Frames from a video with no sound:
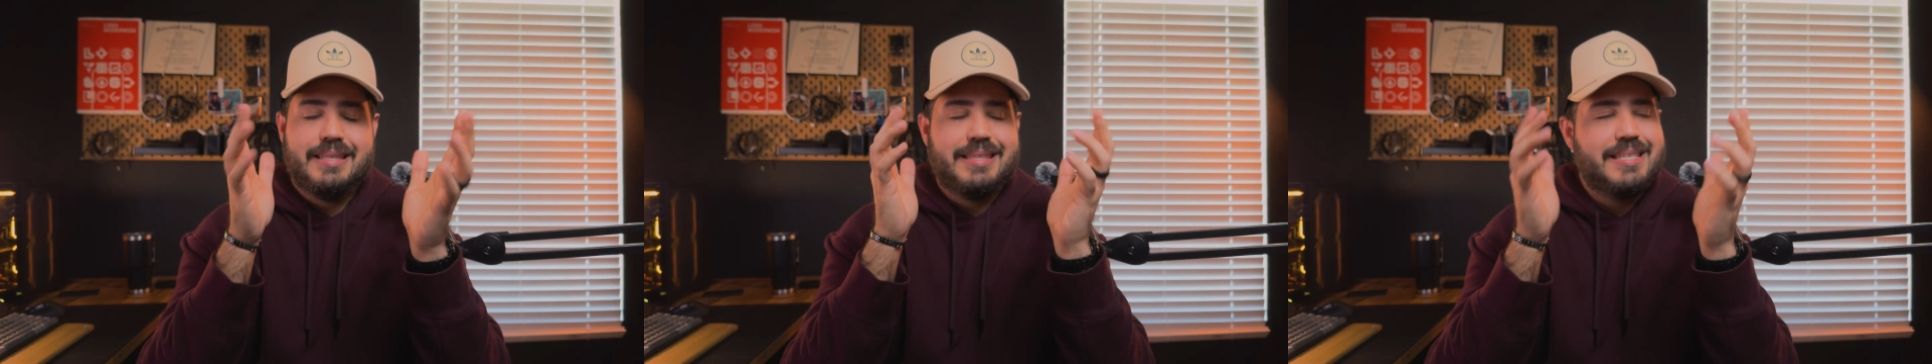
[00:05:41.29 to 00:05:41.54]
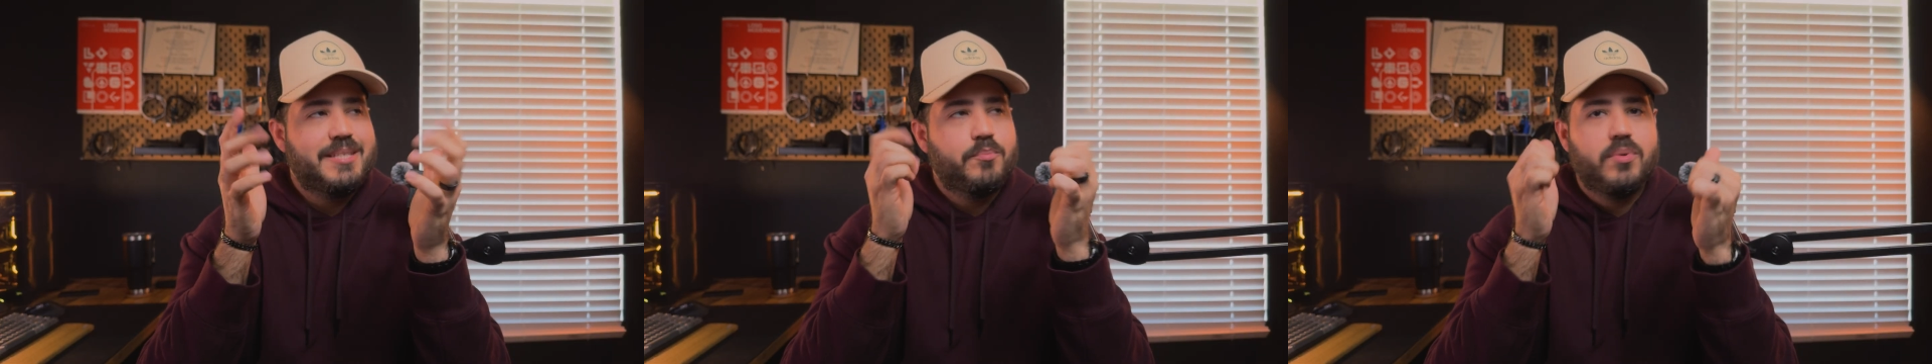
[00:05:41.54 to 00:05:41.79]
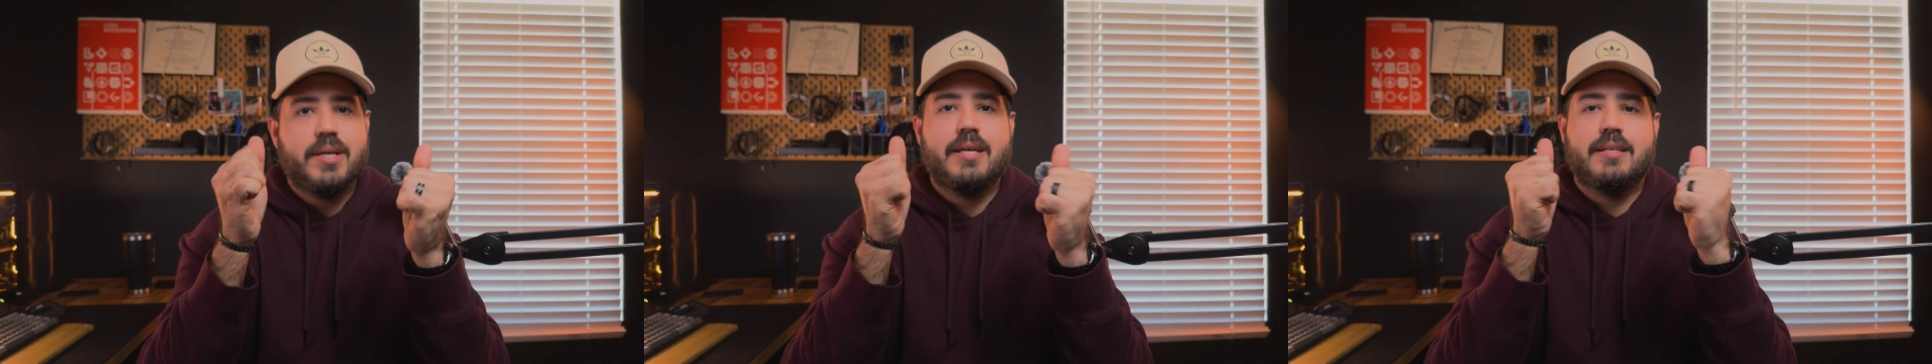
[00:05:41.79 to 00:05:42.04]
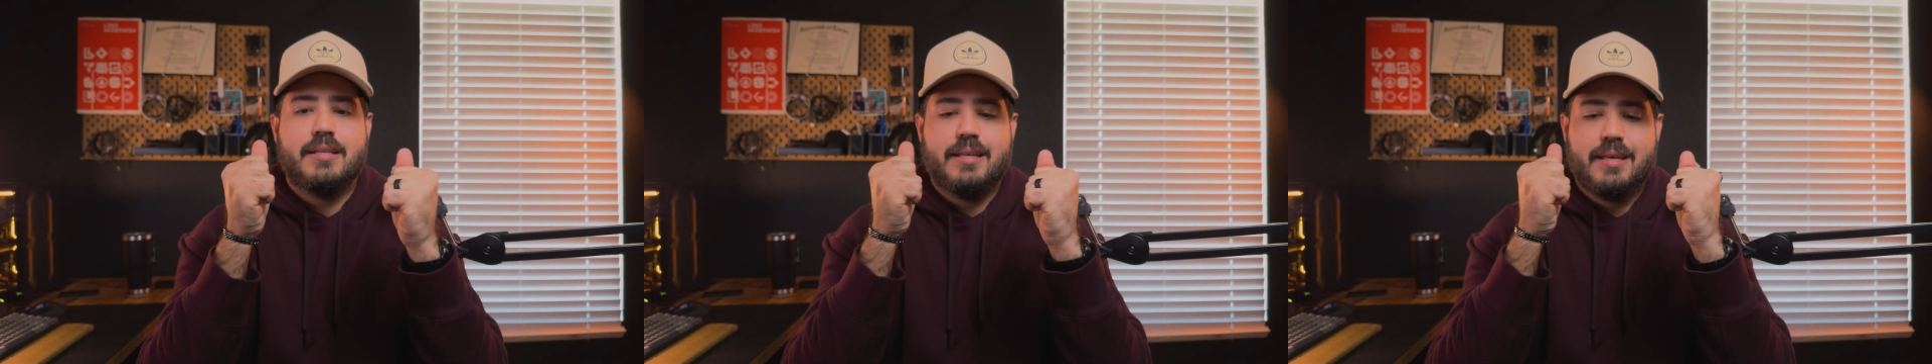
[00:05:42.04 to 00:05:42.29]
this
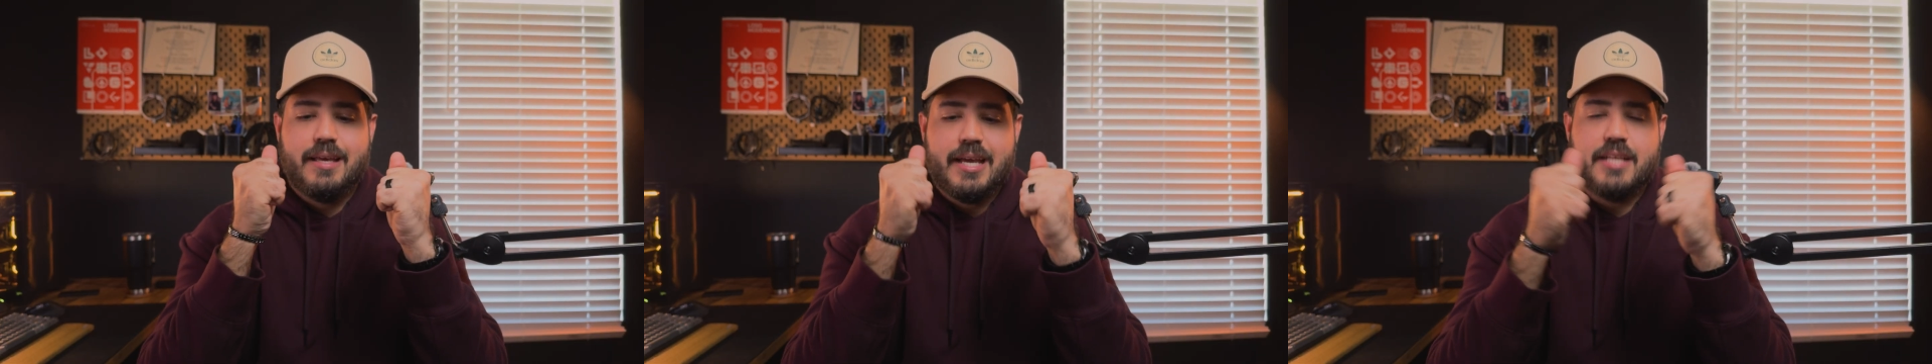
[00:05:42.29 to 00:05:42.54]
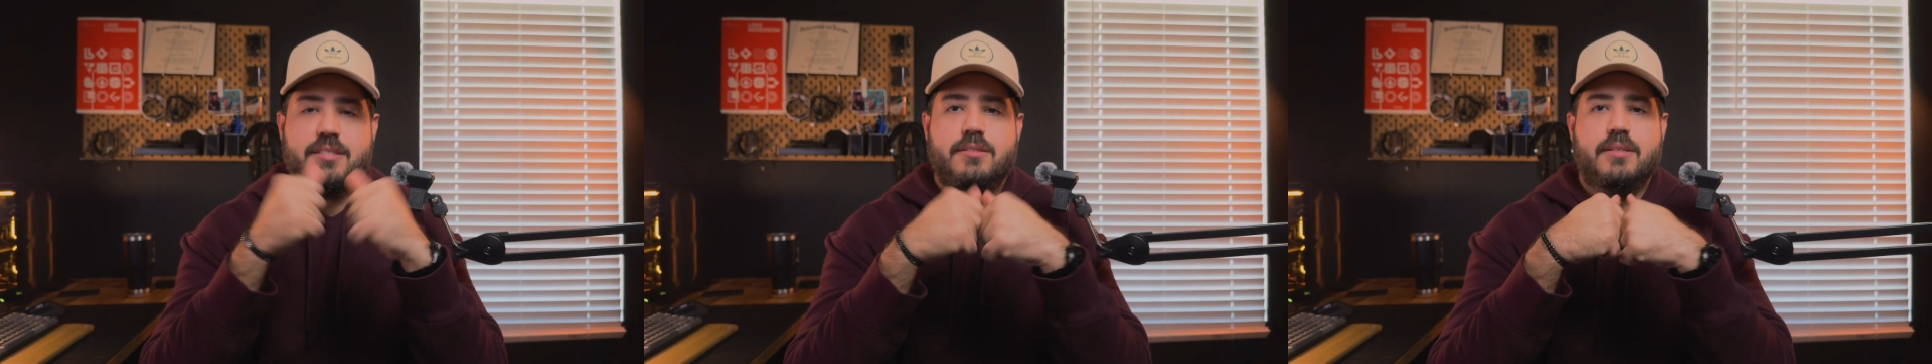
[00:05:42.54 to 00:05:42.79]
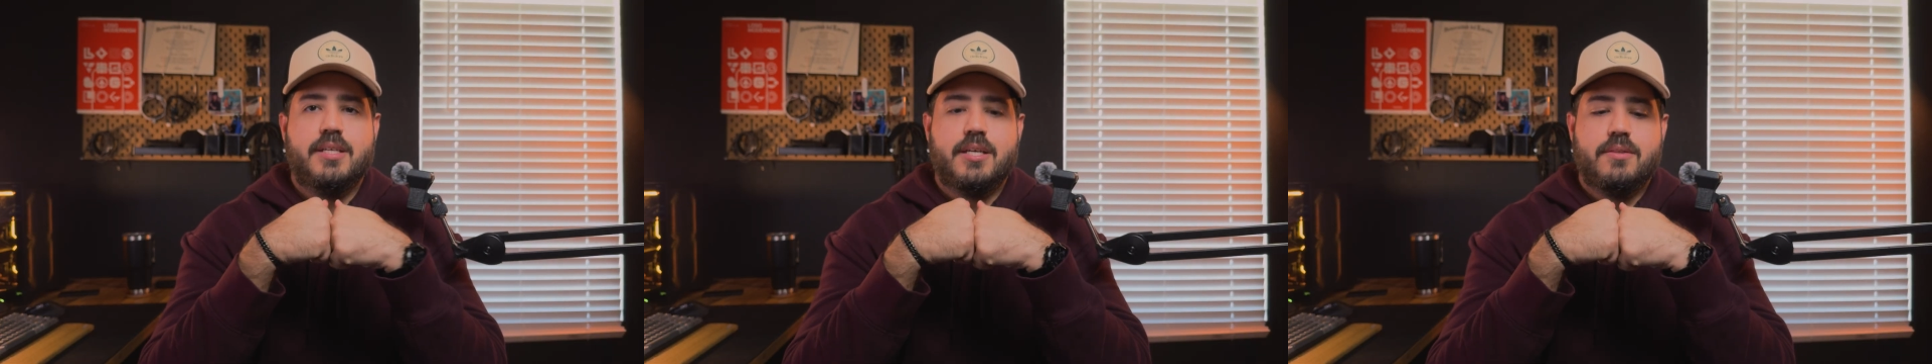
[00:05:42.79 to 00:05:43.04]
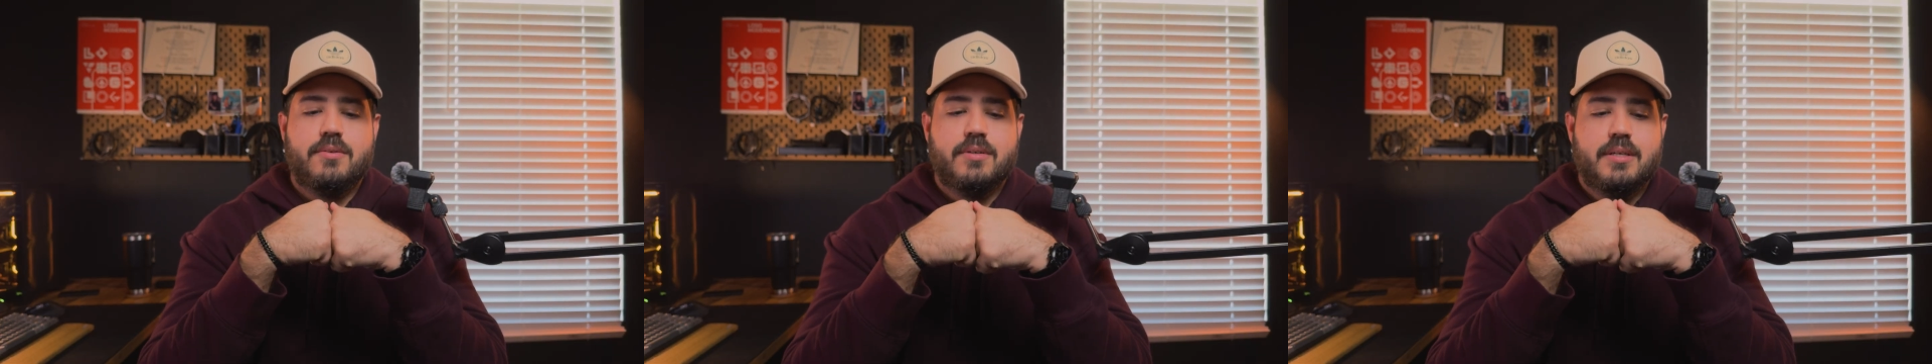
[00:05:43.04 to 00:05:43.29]
brand got it
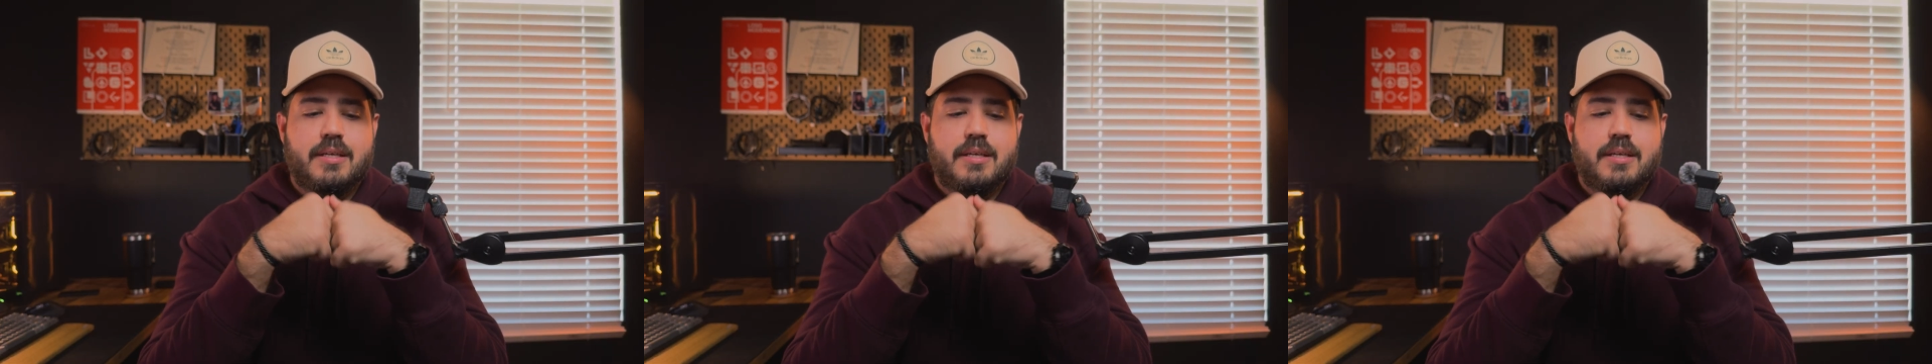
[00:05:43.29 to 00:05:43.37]
together,